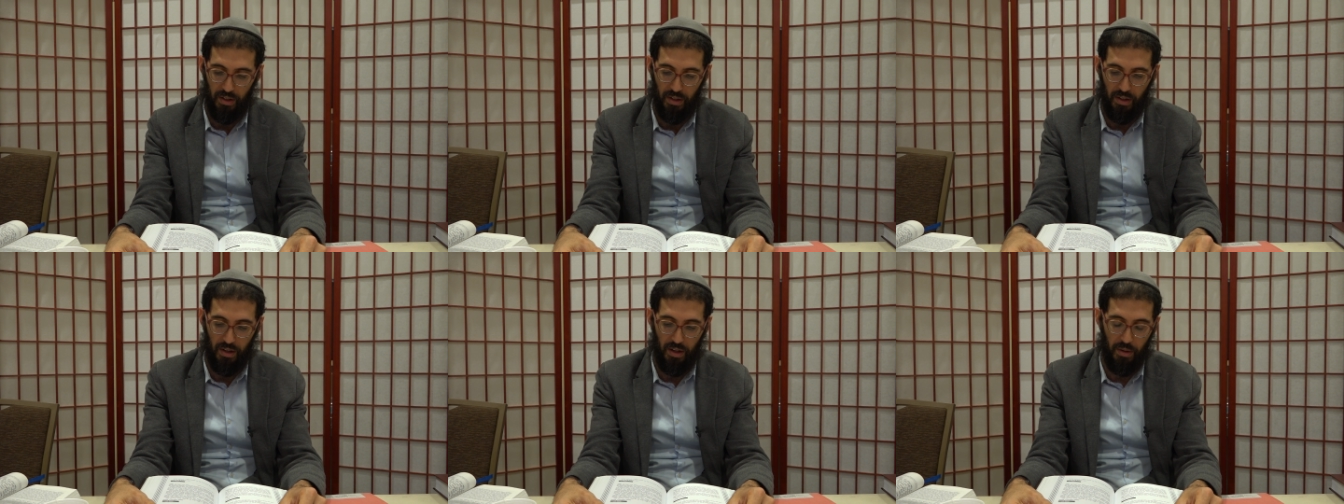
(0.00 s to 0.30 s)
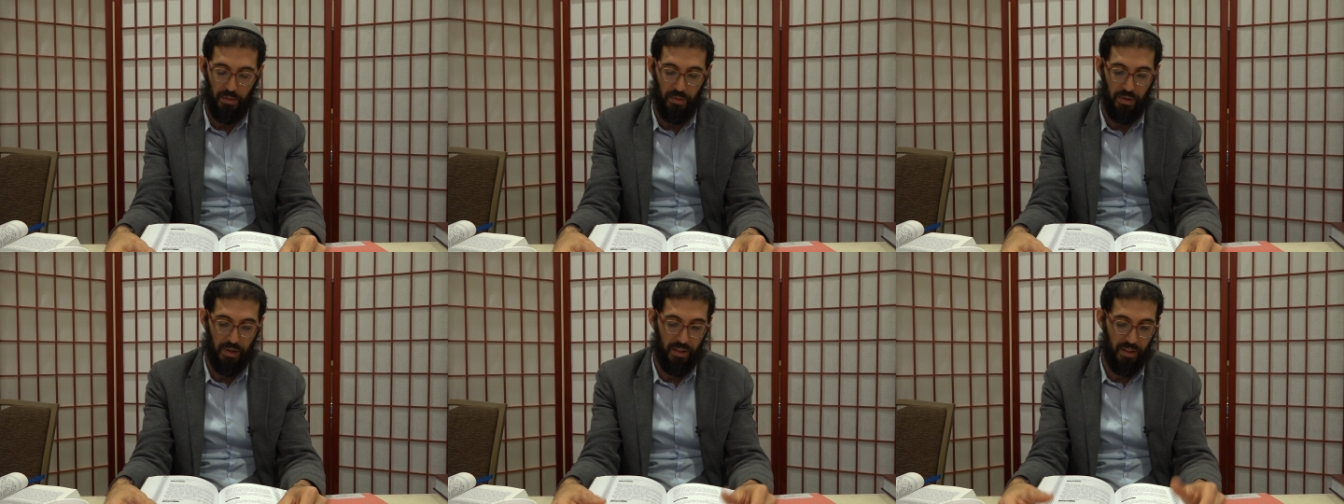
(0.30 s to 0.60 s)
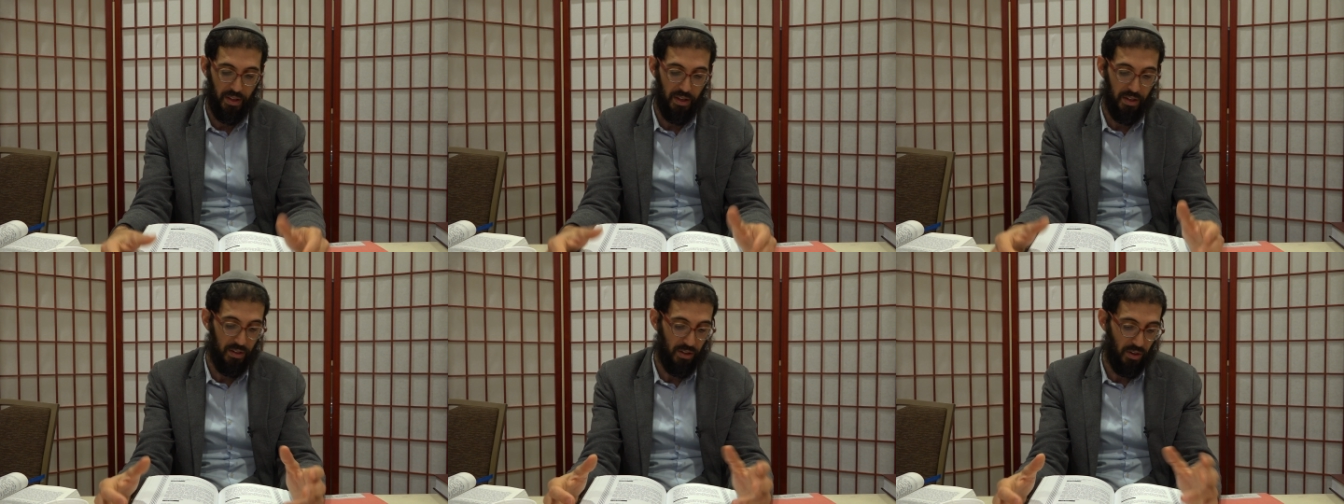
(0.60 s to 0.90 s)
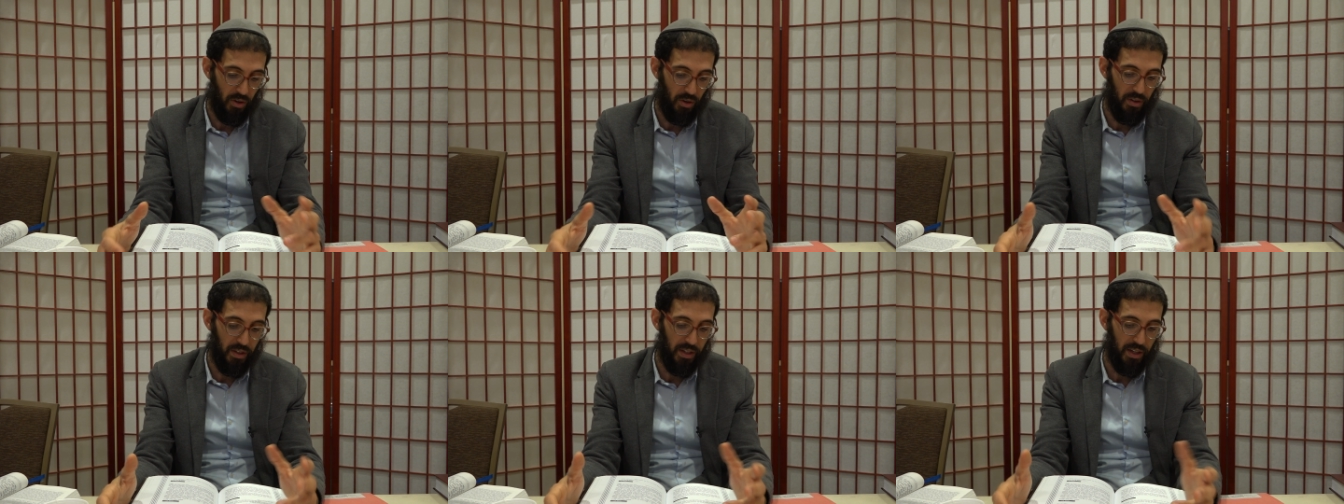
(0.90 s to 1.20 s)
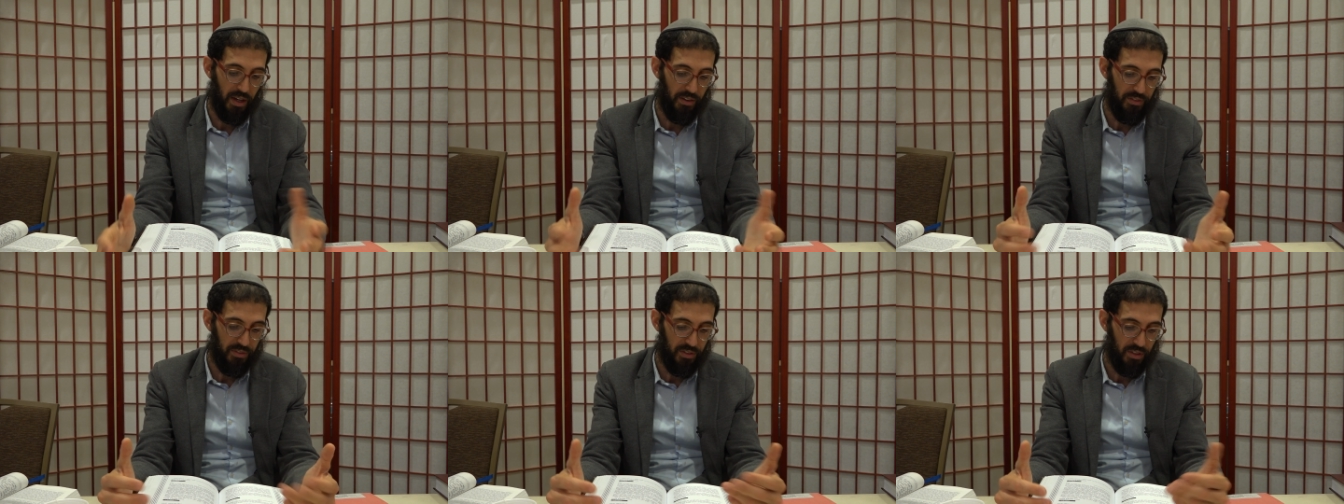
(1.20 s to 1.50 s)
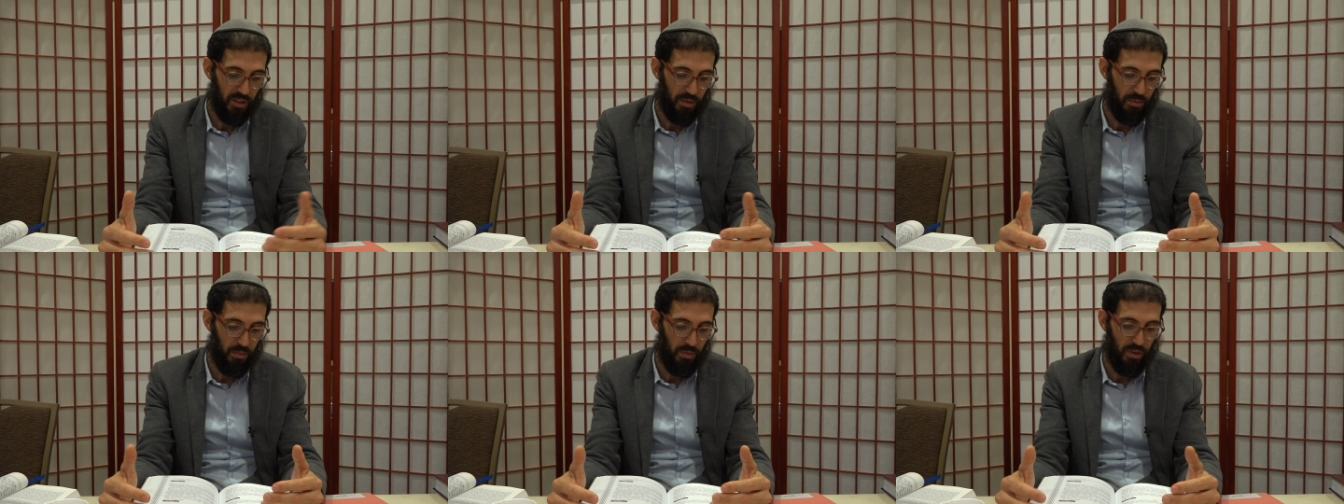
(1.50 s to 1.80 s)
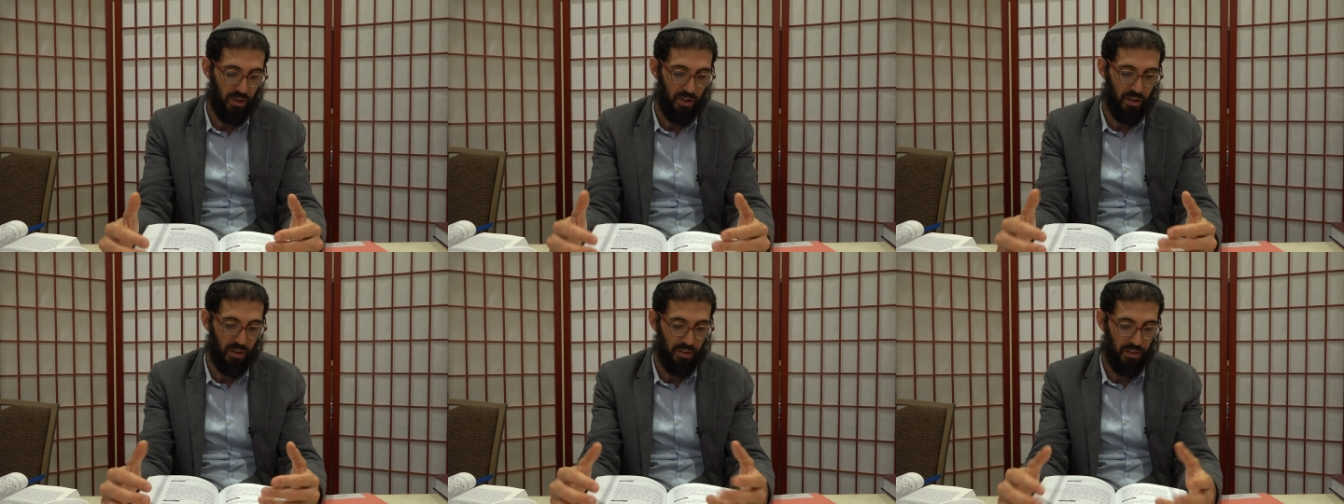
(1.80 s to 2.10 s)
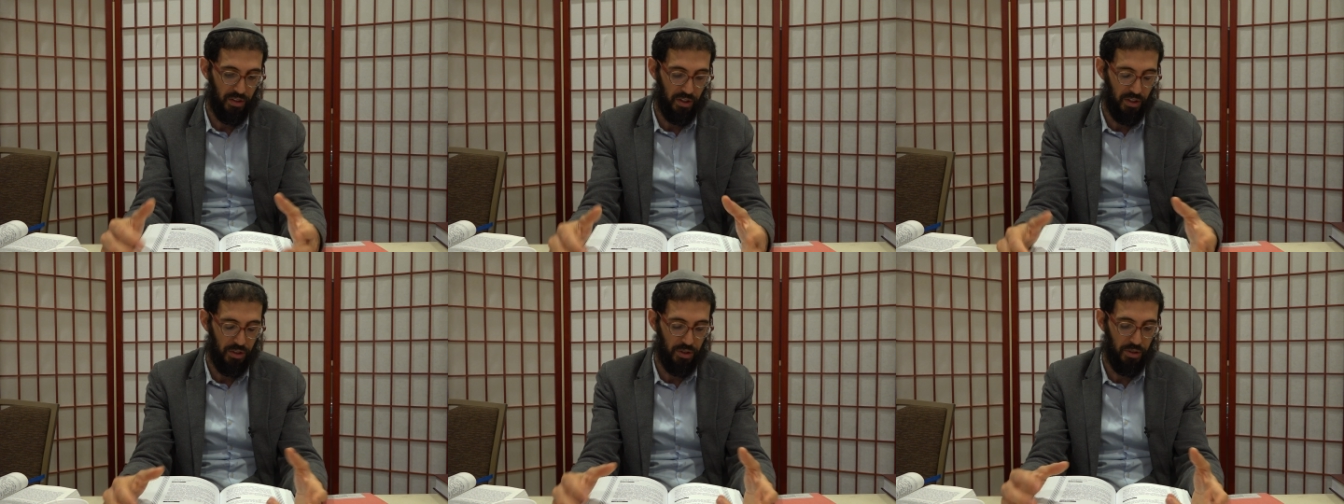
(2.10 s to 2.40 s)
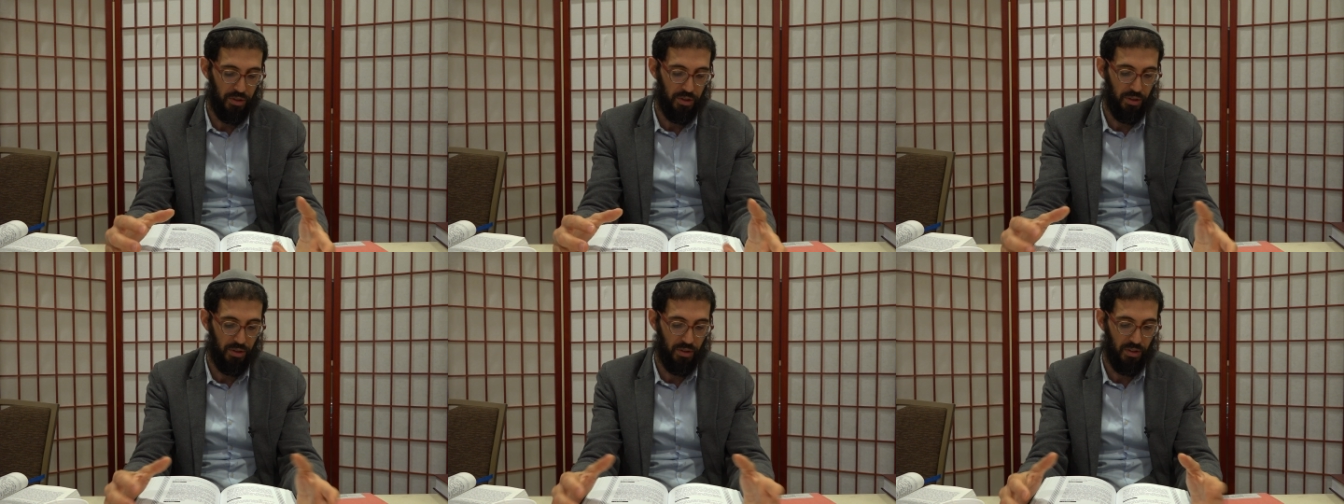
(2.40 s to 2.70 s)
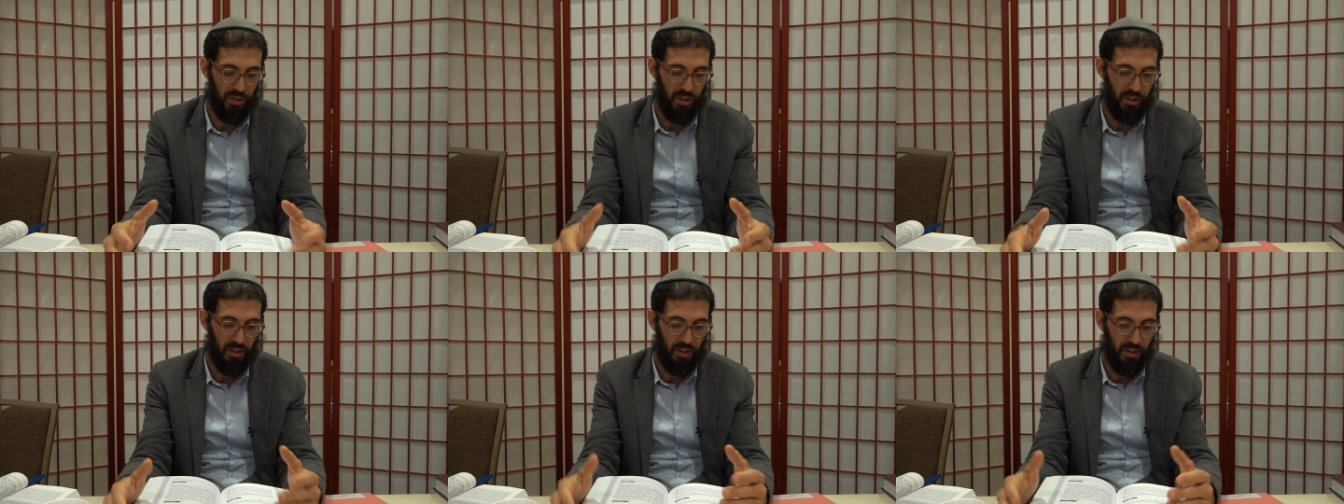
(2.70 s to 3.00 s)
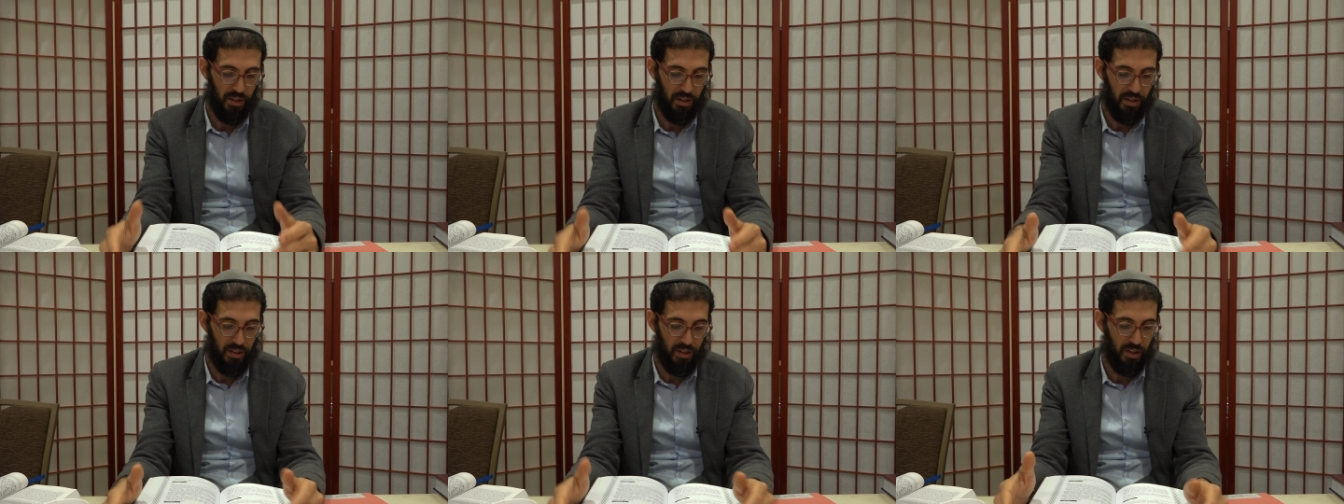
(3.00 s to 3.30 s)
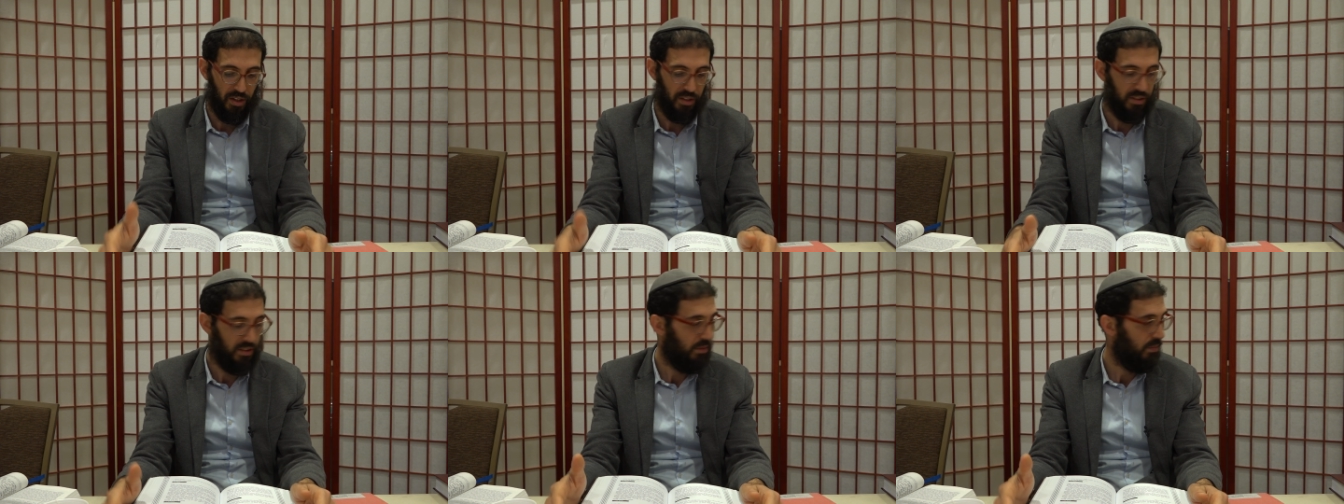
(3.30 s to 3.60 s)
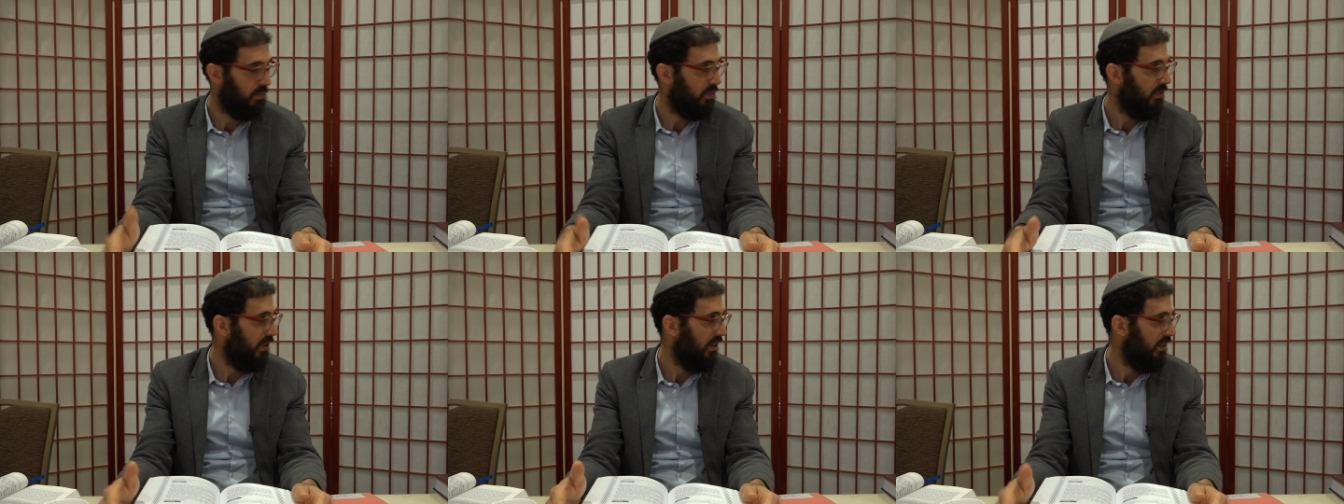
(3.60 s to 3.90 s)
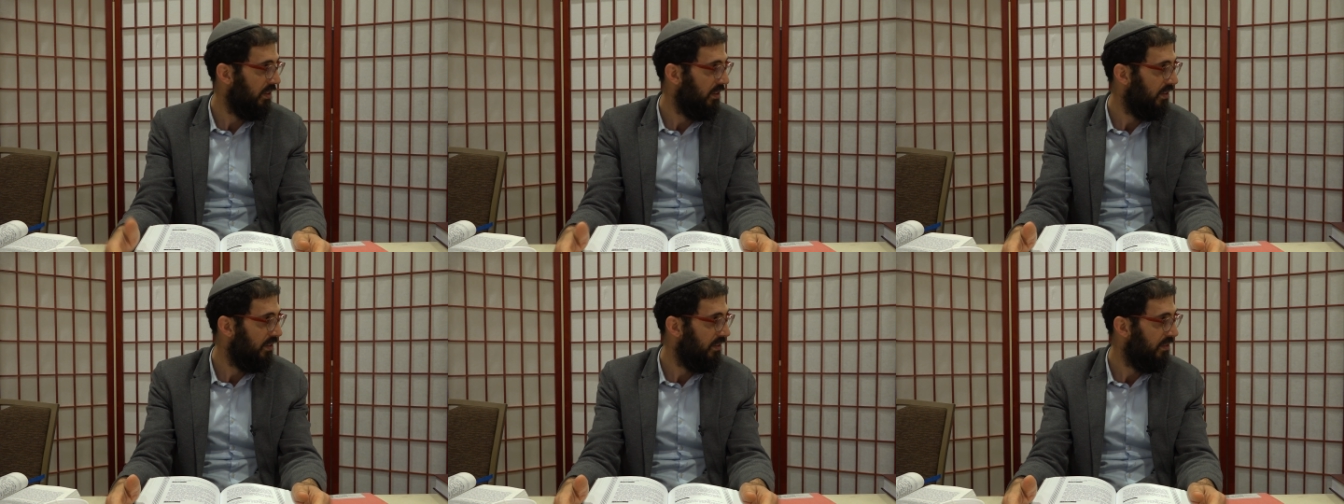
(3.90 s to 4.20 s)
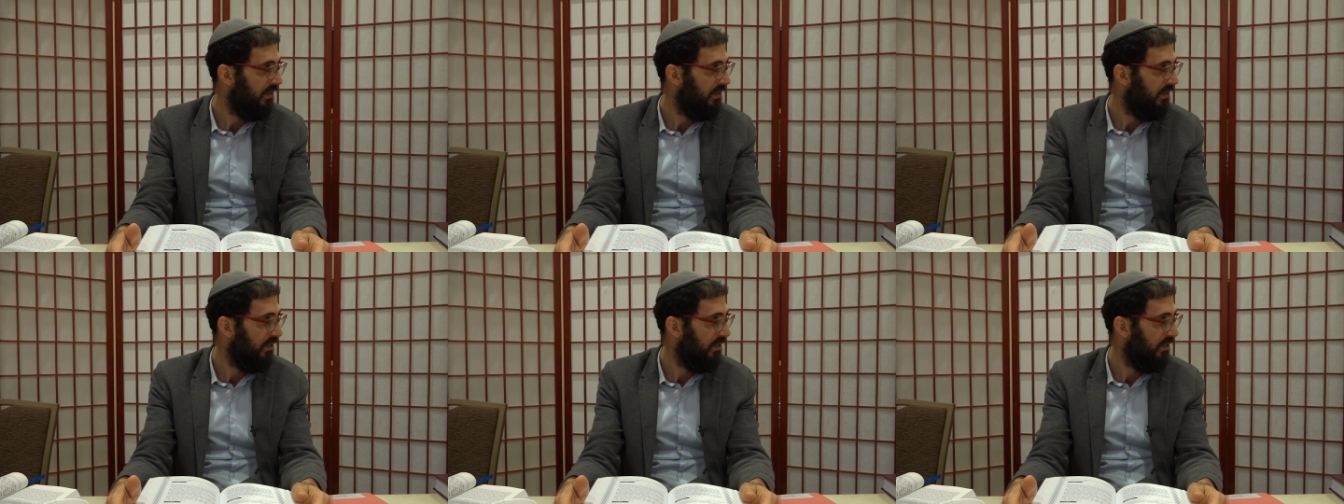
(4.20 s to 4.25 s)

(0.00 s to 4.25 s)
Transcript: Um, and then only after the bracha, then you should uh, cut the bread.